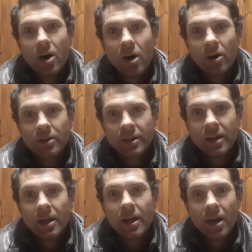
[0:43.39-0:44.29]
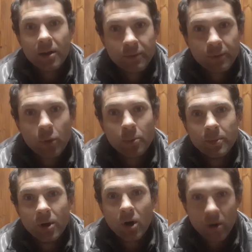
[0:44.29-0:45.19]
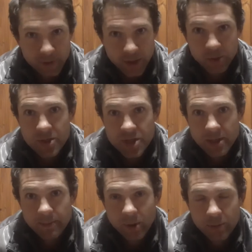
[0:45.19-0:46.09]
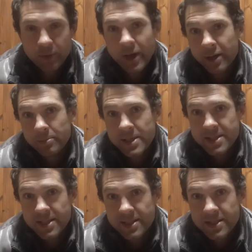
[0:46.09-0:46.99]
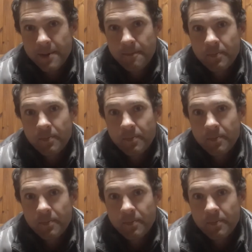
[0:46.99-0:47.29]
on a form of ownership for our business.